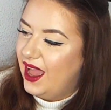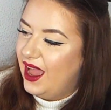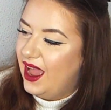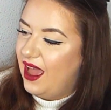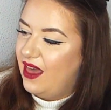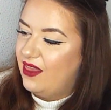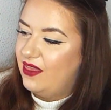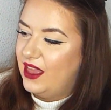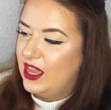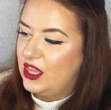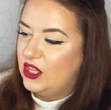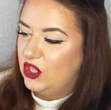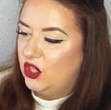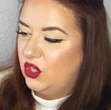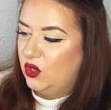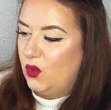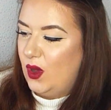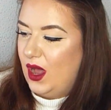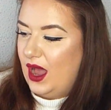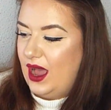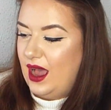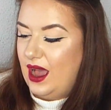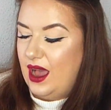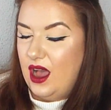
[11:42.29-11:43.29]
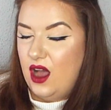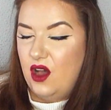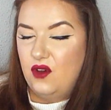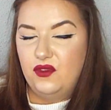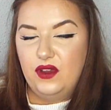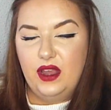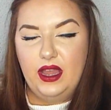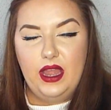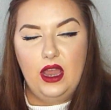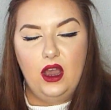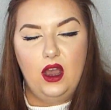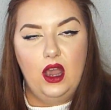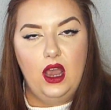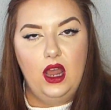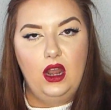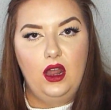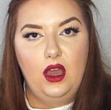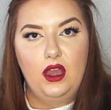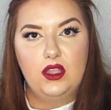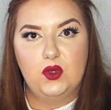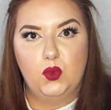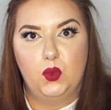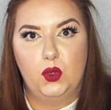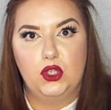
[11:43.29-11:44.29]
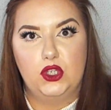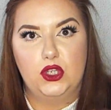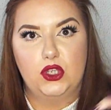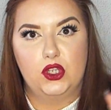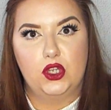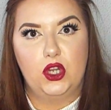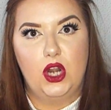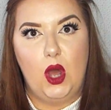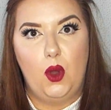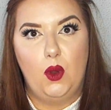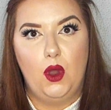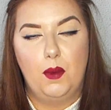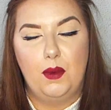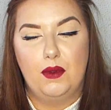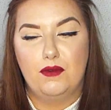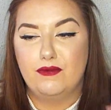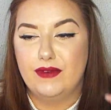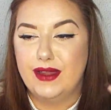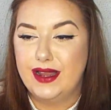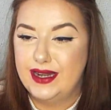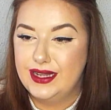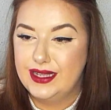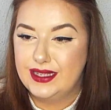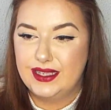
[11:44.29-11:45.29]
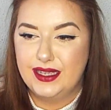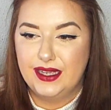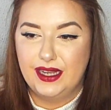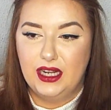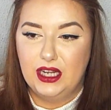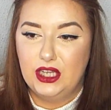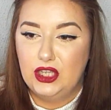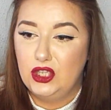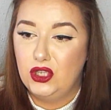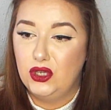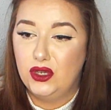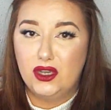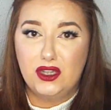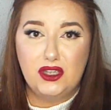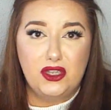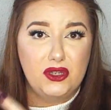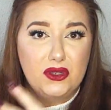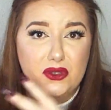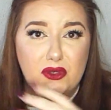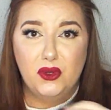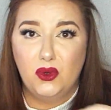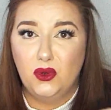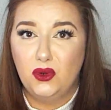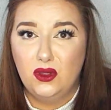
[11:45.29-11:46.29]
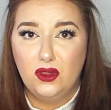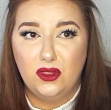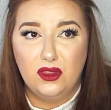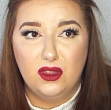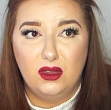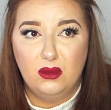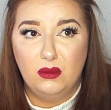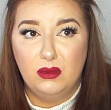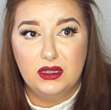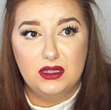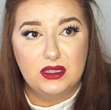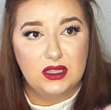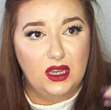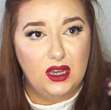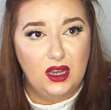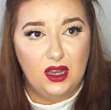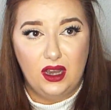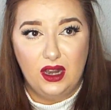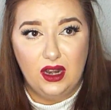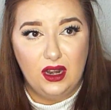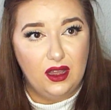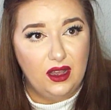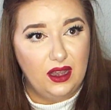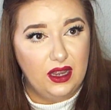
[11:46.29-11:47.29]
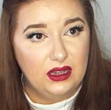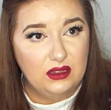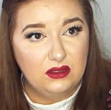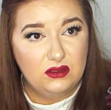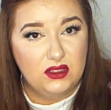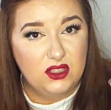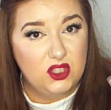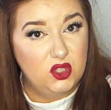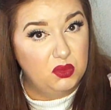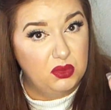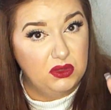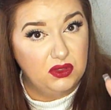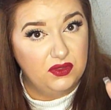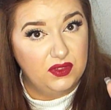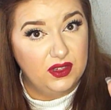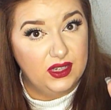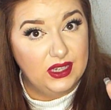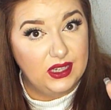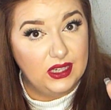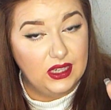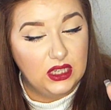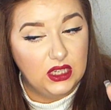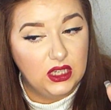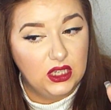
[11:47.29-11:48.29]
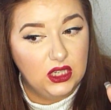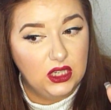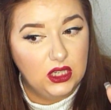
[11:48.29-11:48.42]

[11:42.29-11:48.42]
And then you have a highlight, which is Glow Up. And realistically, you could use all of them as a highlight, to be fair.